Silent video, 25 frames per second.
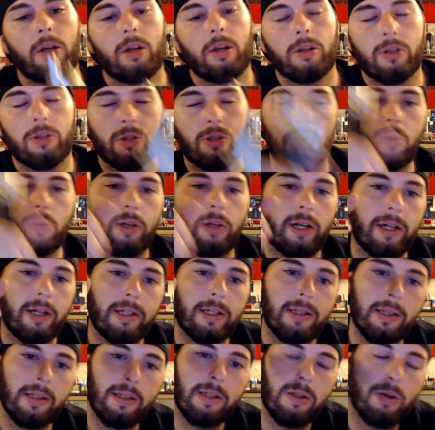So
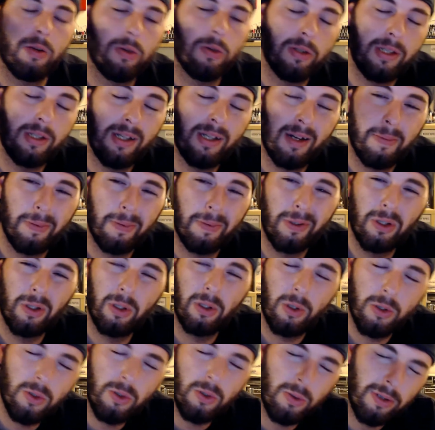guys, let's go to the up and
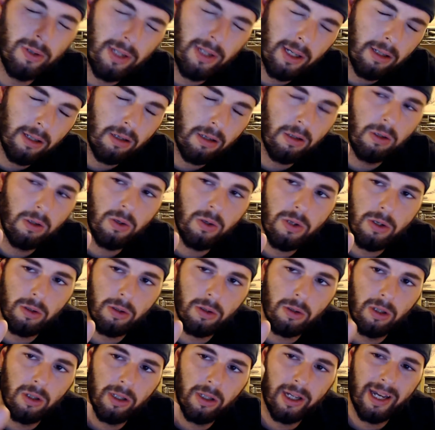close. We'll take a closer
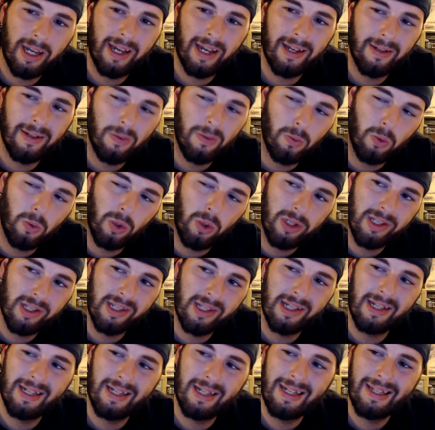look at what's
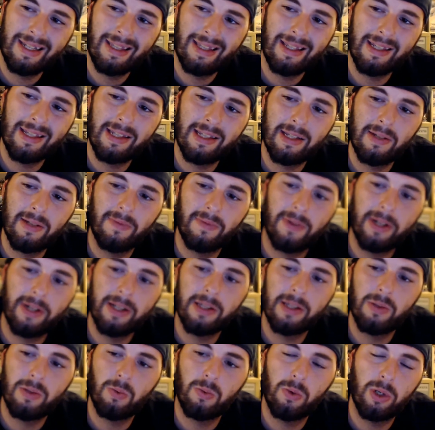in this
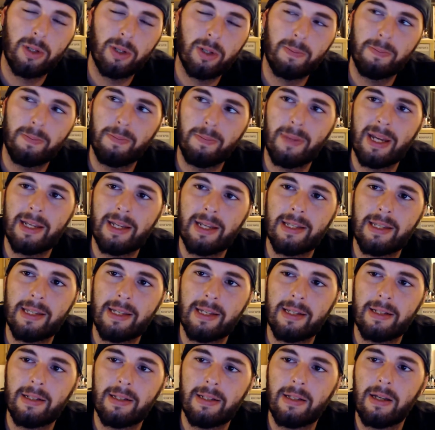device, what makes
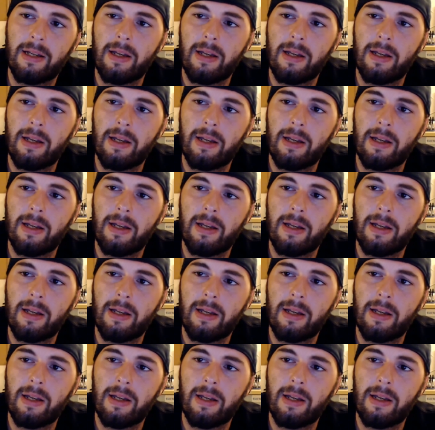it.